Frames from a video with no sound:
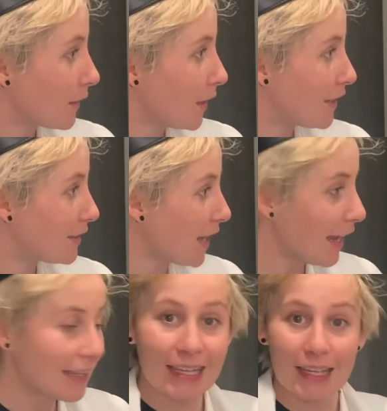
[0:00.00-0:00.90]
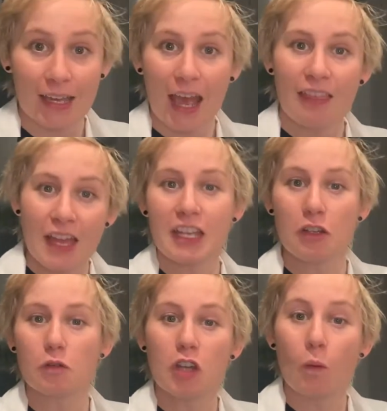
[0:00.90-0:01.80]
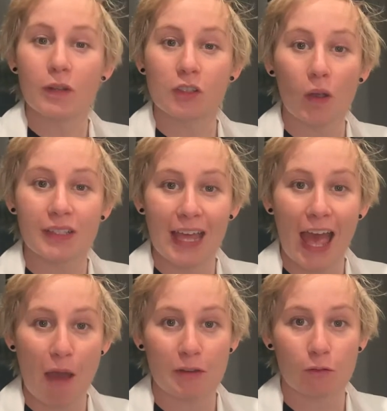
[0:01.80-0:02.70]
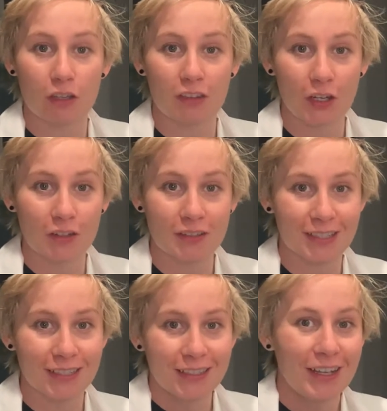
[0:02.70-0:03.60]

Exactly. And then you know what's going to happen with yours.